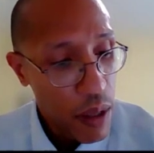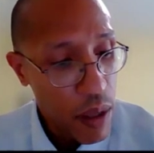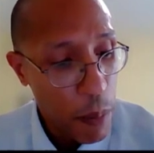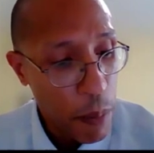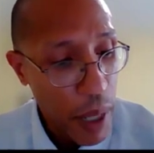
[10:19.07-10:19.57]

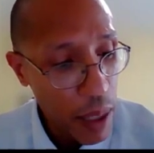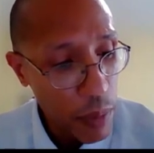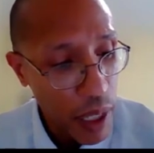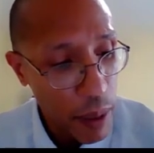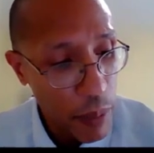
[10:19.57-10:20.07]
The
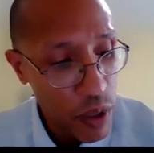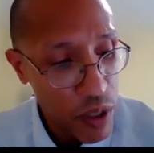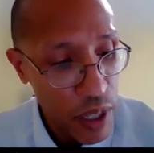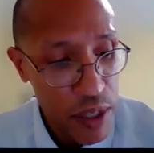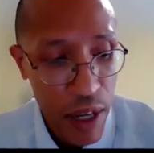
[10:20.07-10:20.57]
bottom label
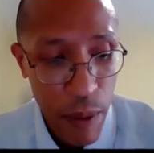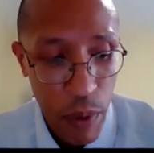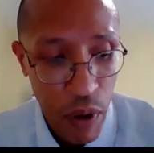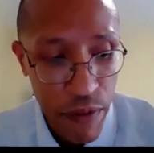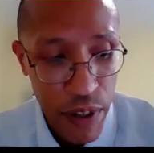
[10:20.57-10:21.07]
is an
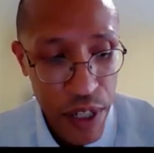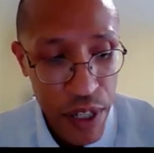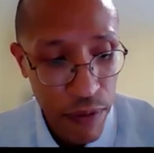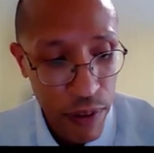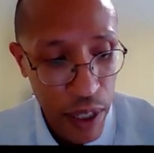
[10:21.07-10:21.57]
example of a
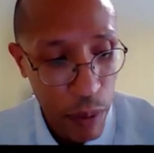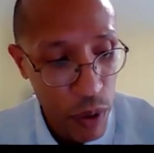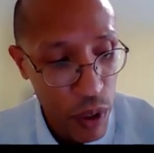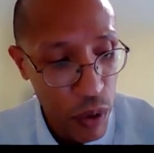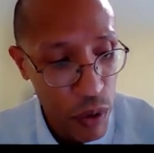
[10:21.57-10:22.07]
shelf
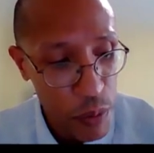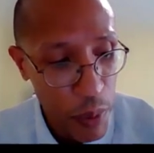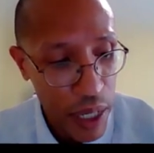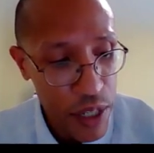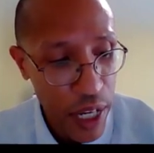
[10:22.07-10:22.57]
label used
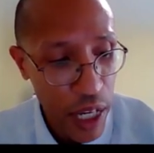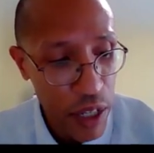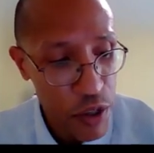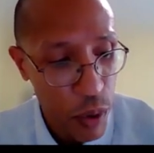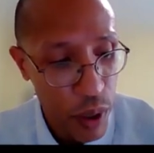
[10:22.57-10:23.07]
by a chain
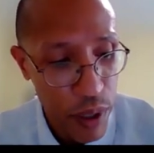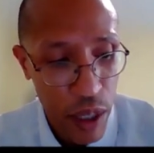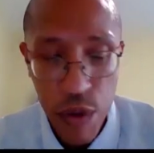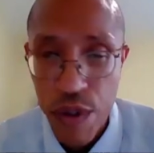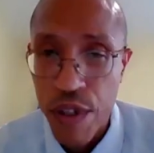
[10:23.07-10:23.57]
store
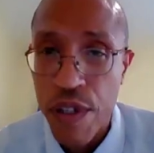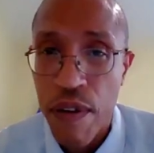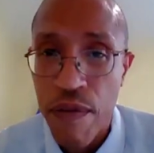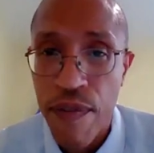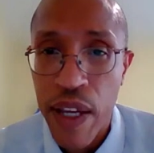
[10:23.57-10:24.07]
that uses
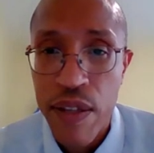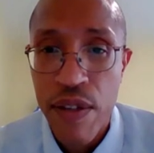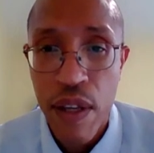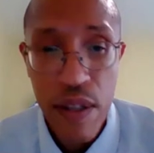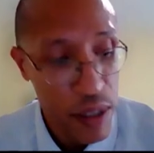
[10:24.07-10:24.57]

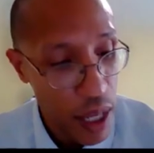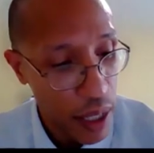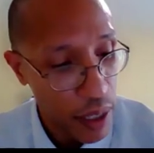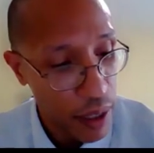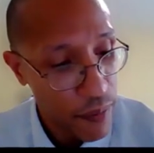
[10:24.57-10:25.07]
fixed
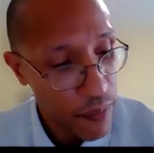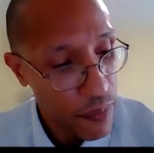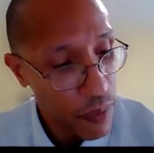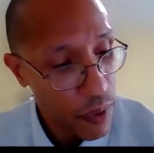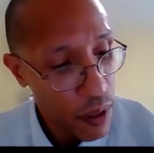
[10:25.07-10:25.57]
slotting.
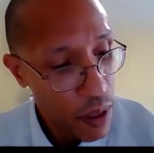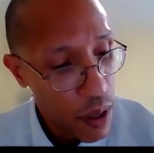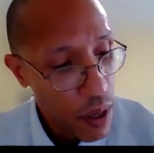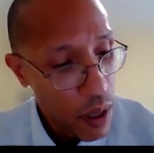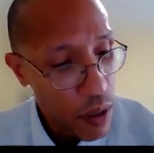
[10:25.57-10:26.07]

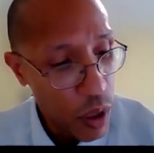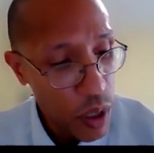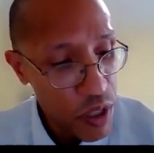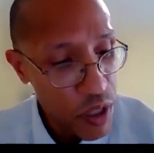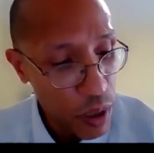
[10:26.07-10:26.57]

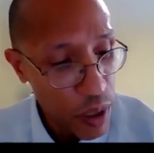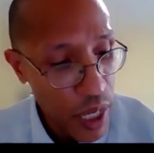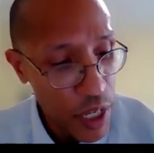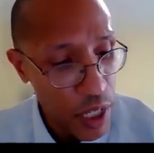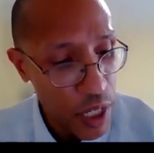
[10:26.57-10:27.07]
Notice the
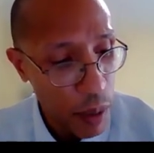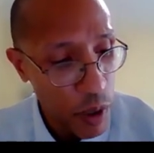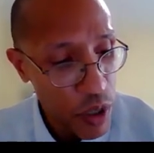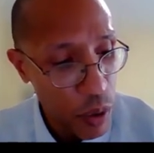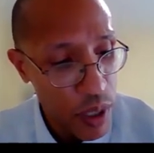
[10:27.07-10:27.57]
location
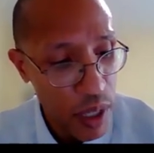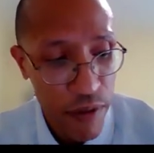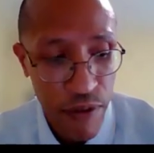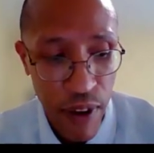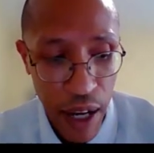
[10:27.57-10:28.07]
number to
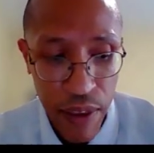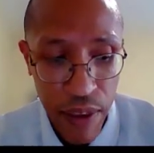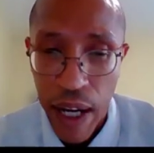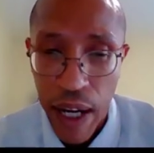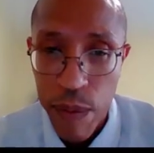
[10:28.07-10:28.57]
identify
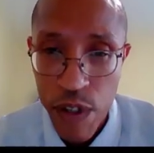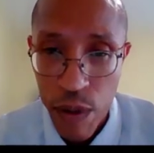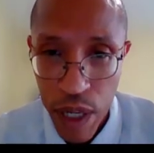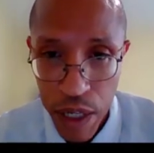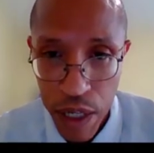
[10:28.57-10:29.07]
the item's
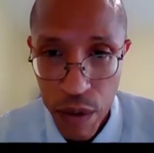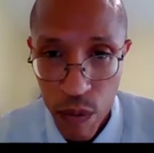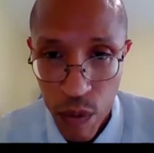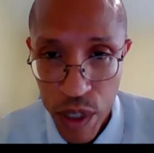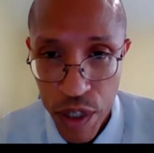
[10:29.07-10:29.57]

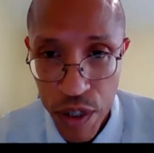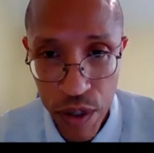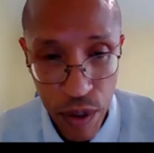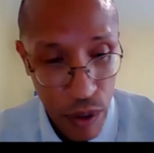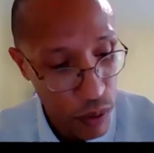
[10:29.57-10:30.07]
location, which is
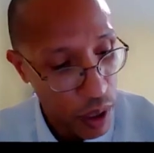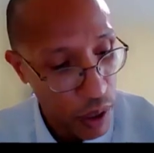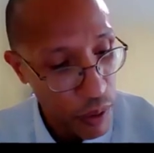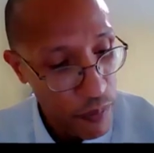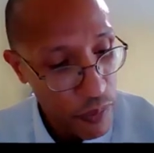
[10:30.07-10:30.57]
circled
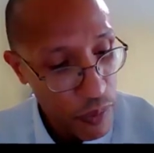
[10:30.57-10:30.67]
there.